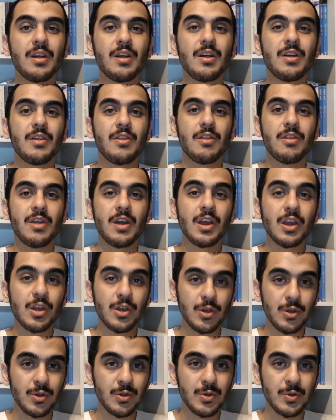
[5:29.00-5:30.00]
Thank
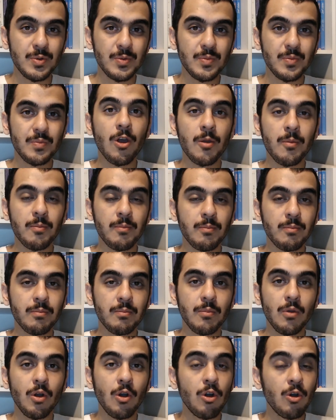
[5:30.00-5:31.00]
you.
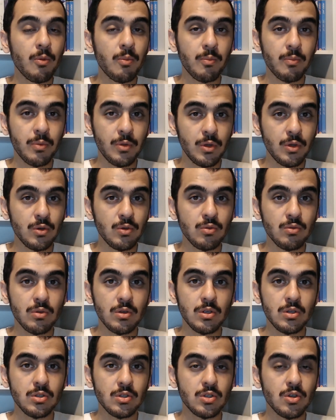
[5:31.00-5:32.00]
Hope you
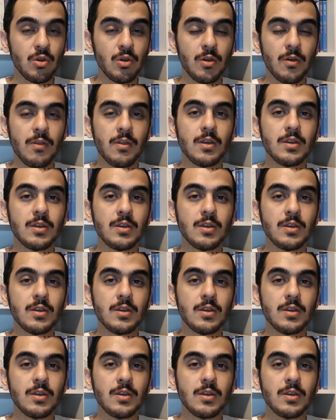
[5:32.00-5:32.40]
enjoyed this